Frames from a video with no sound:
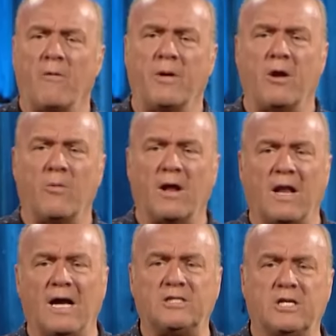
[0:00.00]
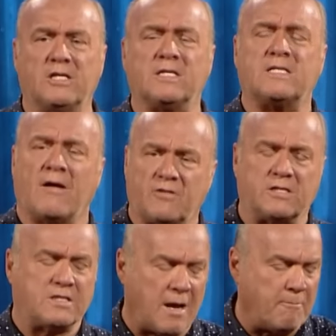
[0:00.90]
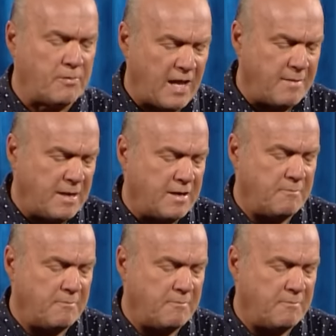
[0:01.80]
where you realize you just have to stop blaming